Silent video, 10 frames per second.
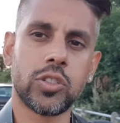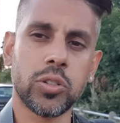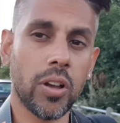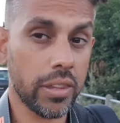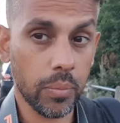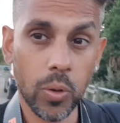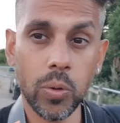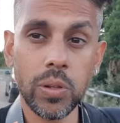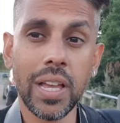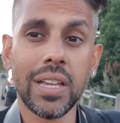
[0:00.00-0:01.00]
Try them
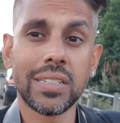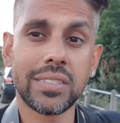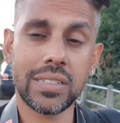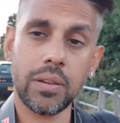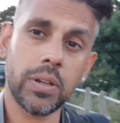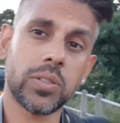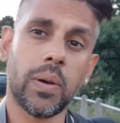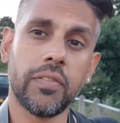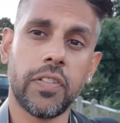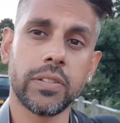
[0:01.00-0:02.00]
all, see which
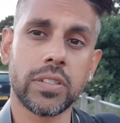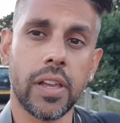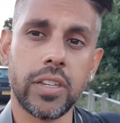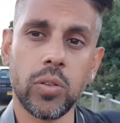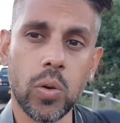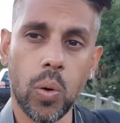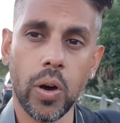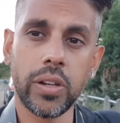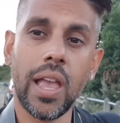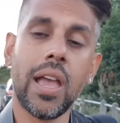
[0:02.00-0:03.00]
one feels like your
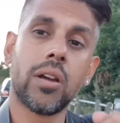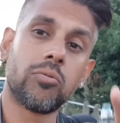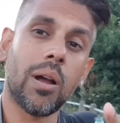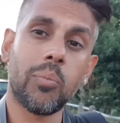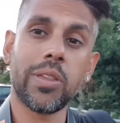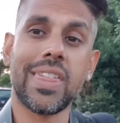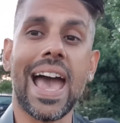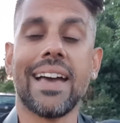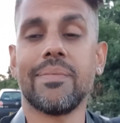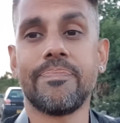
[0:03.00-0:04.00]
quad, run with
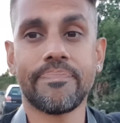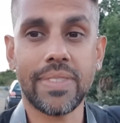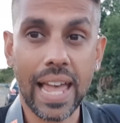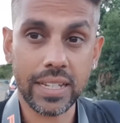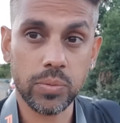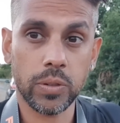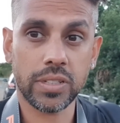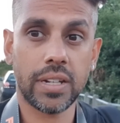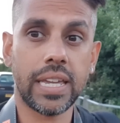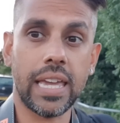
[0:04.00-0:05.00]
that. That is
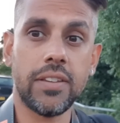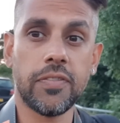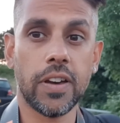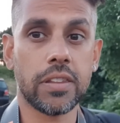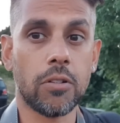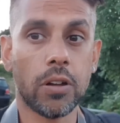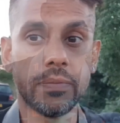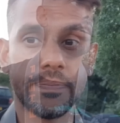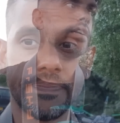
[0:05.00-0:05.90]
what's going to get you further on.